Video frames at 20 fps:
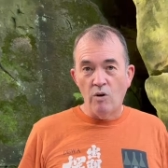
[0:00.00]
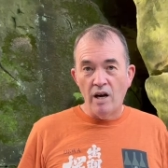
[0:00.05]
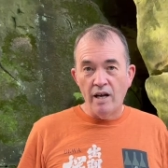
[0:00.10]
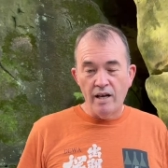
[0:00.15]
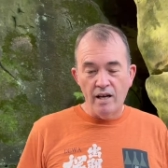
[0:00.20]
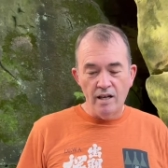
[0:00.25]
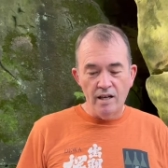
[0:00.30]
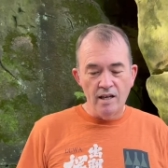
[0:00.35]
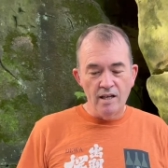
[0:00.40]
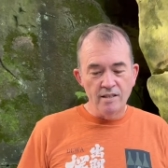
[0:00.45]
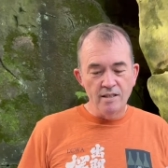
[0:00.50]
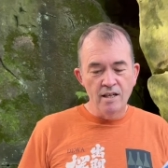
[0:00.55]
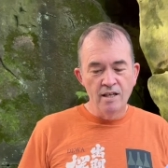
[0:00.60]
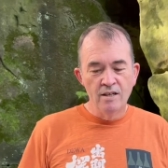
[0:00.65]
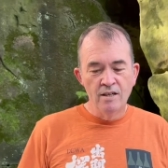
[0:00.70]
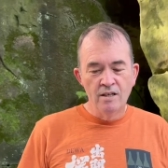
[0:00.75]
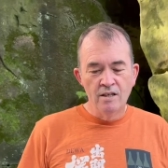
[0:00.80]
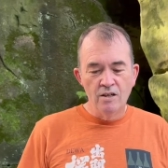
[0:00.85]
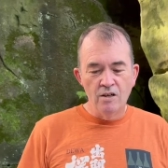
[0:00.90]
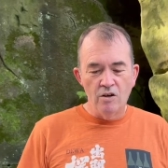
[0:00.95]
quite hard
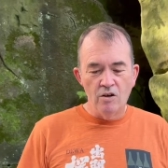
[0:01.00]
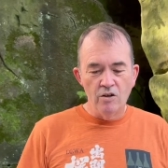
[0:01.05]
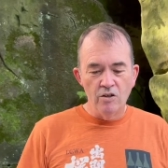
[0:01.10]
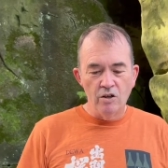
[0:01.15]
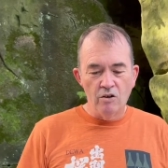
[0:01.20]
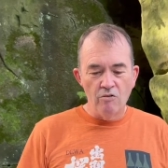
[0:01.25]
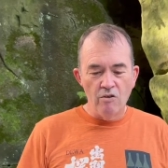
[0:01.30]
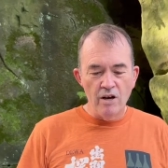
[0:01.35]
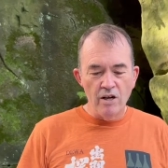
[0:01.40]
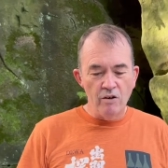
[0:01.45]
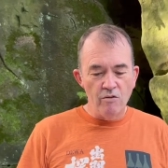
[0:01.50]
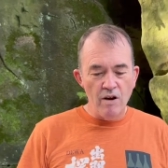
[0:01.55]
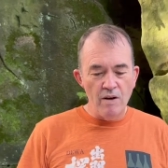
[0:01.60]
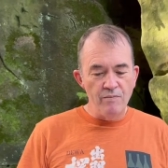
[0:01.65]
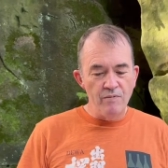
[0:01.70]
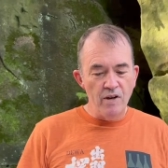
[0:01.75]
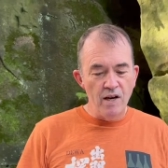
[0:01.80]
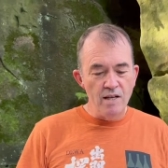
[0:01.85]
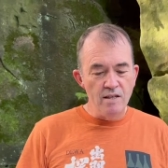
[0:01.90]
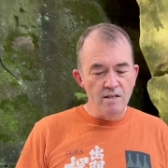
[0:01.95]
on growing
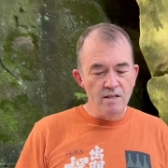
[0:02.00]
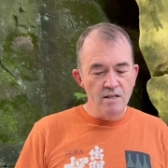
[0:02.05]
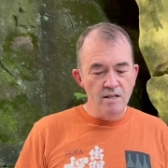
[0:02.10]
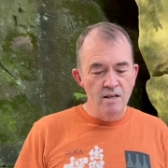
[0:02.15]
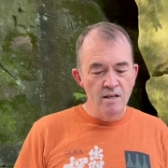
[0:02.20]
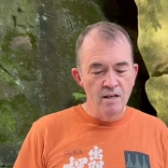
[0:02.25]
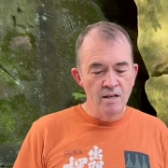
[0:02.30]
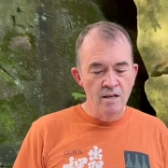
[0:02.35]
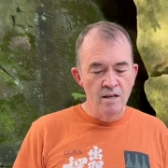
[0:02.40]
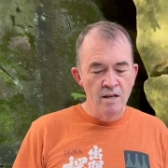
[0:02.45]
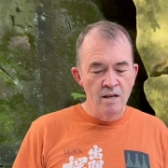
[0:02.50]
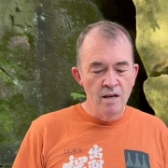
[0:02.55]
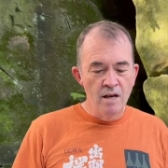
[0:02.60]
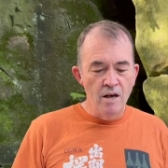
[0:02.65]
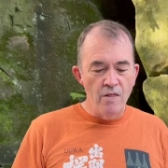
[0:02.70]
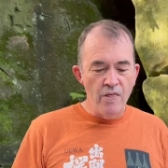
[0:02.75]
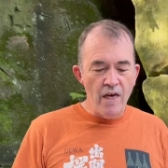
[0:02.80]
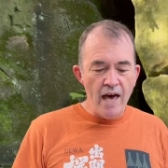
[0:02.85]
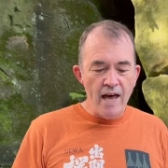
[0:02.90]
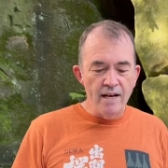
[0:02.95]
grapevines.
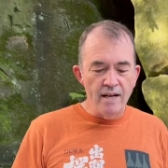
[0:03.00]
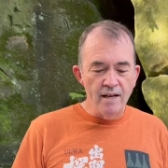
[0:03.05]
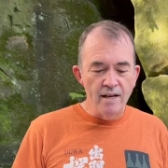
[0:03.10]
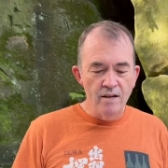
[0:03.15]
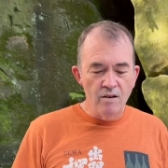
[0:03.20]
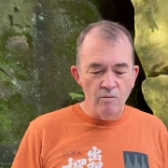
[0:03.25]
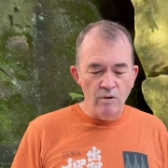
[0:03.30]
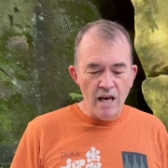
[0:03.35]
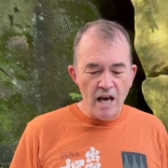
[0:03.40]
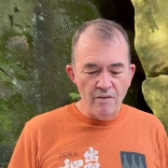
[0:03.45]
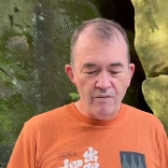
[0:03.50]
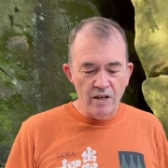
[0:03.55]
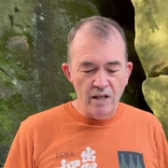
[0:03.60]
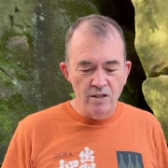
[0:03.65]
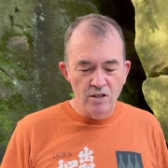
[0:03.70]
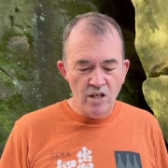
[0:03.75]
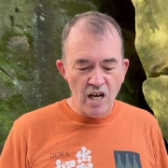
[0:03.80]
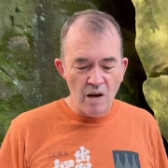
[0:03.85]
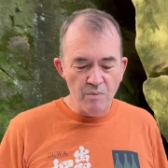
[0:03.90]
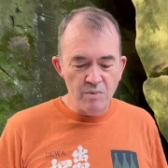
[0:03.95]
Then we have a
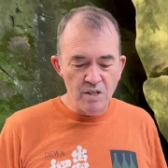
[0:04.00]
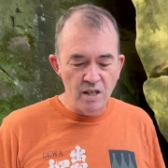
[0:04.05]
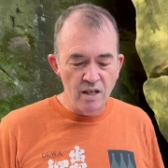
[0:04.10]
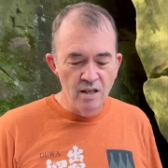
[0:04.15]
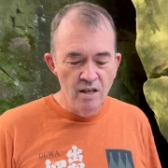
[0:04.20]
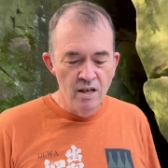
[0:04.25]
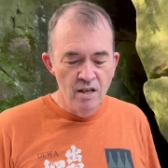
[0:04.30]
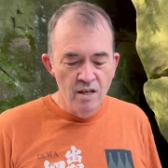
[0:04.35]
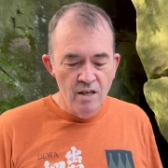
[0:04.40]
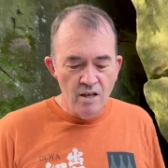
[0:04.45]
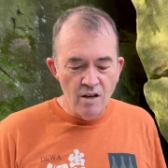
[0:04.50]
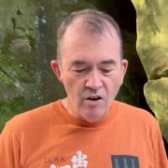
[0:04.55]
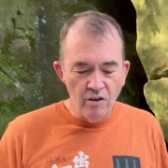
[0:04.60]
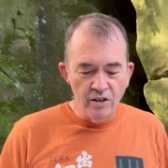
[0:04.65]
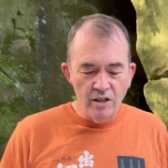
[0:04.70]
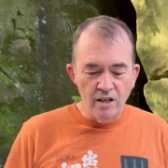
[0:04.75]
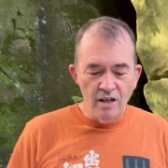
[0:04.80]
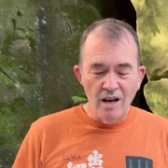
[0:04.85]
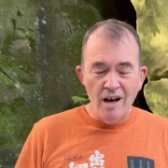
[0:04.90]
chapter on